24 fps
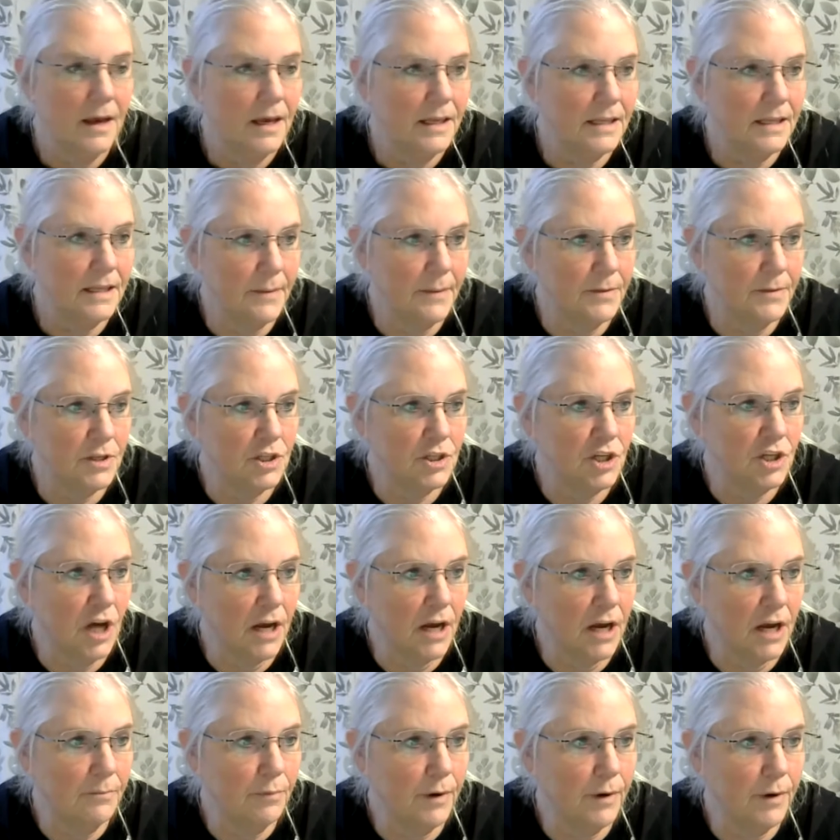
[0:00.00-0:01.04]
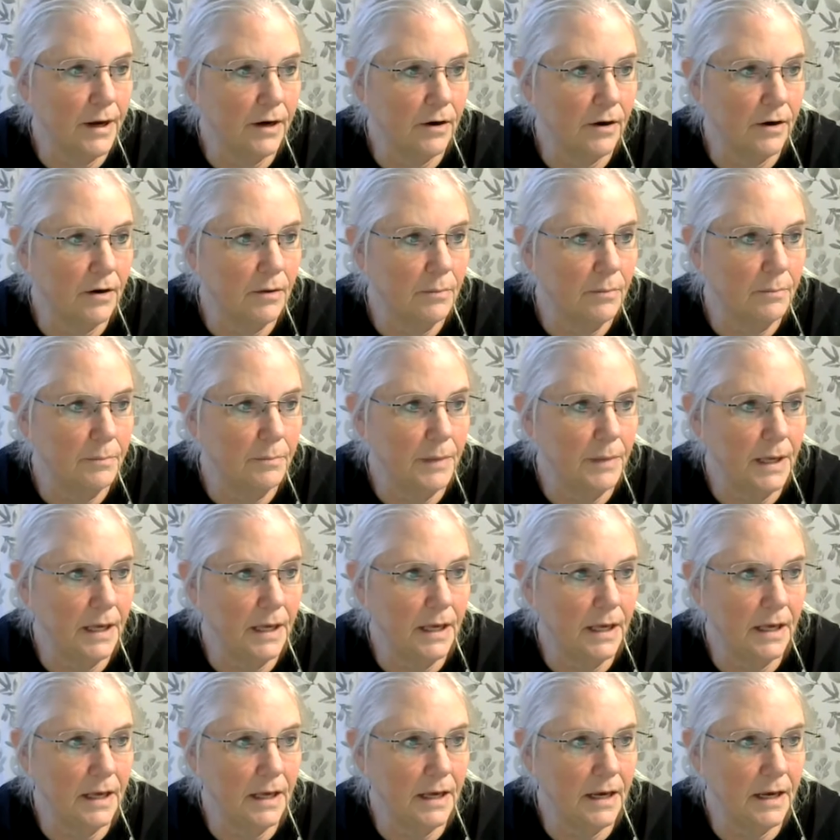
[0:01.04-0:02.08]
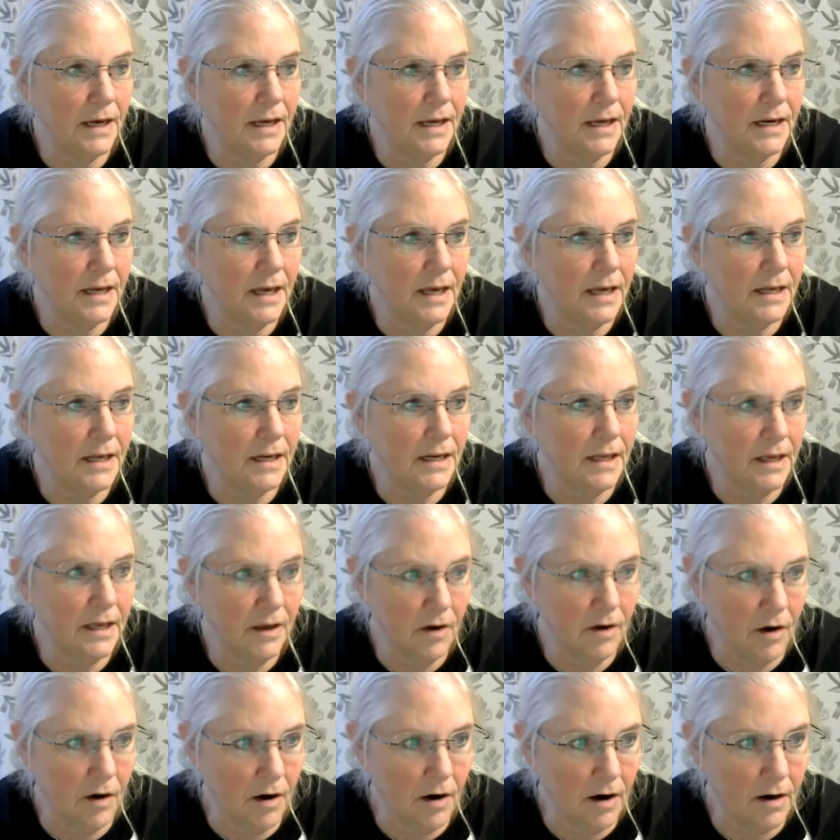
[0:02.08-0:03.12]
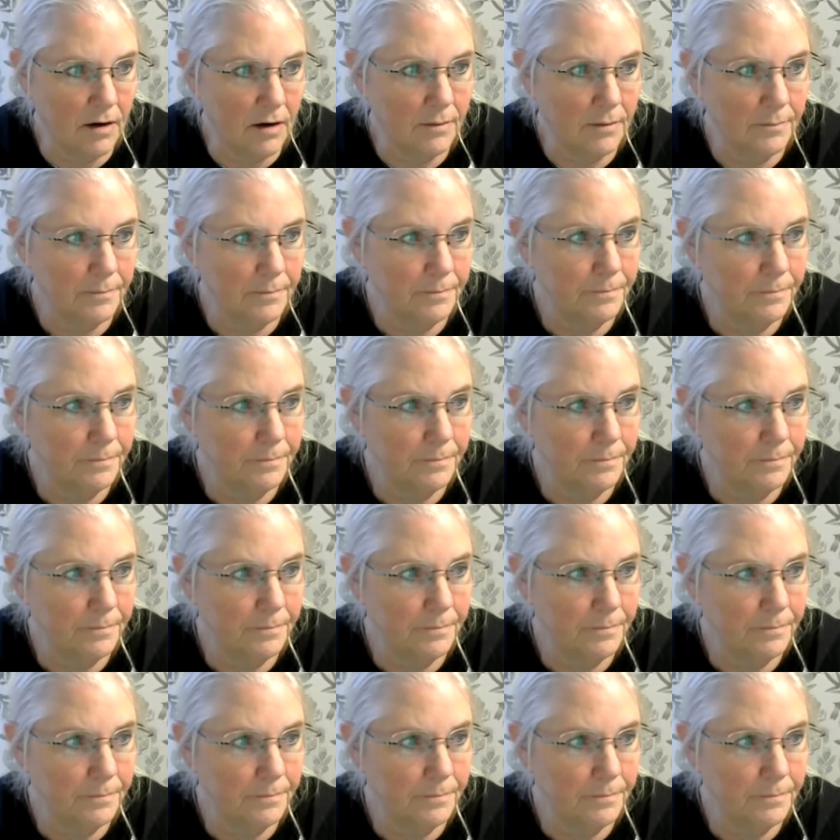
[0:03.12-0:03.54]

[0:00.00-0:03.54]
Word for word: His name is John Benner. B-E-N-N-E-R.